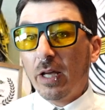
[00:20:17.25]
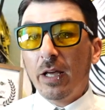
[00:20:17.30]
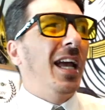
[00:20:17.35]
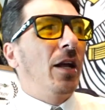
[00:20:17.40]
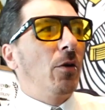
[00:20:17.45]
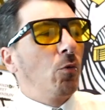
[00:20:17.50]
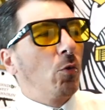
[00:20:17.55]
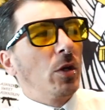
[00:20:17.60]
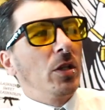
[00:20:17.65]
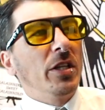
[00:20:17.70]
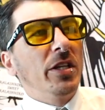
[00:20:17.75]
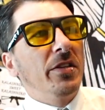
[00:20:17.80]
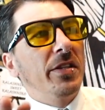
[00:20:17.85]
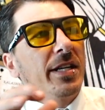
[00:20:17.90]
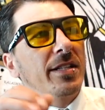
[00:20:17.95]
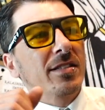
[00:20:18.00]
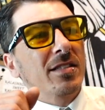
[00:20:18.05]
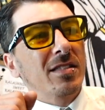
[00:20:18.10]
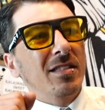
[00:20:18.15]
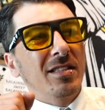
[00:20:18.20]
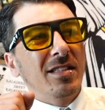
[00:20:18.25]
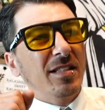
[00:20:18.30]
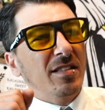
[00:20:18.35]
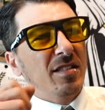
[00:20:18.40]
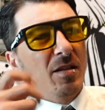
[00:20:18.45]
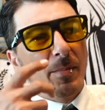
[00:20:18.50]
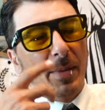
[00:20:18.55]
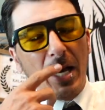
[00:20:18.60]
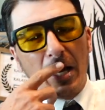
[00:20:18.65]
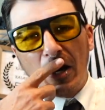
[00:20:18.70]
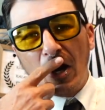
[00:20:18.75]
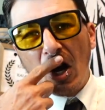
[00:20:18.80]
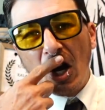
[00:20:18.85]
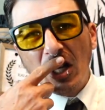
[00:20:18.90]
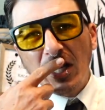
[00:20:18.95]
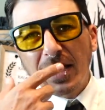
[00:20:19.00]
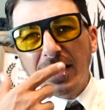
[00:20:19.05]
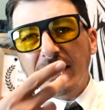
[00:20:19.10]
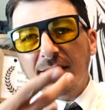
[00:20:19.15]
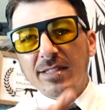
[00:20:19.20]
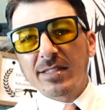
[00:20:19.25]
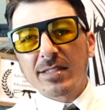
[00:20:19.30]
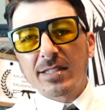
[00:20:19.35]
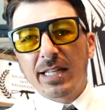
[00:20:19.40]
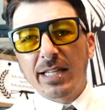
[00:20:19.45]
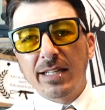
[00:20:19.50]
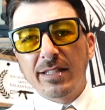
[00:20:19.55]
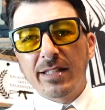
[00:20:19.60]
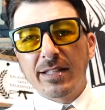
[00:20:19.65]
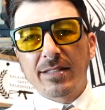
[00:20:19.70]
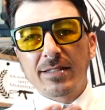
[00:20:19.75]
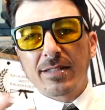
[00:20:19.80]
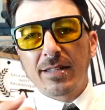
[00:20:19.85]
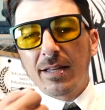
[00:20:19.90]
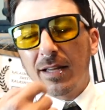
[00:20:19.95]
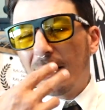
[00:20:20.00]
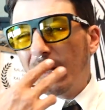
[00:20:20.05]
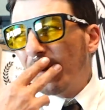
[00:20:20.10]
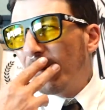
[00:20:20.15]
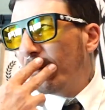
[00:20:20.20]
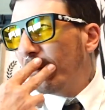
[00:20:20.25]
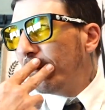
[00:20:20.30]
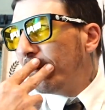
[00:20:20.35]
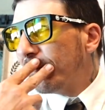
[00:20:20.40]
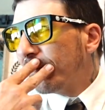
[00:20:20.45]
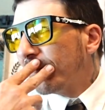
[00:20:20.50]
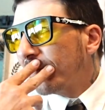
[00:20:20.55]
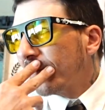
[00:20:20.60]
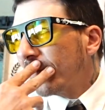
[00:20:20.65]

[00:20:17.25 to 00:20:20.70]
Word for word: And really, that's that's about all I could say. That's um,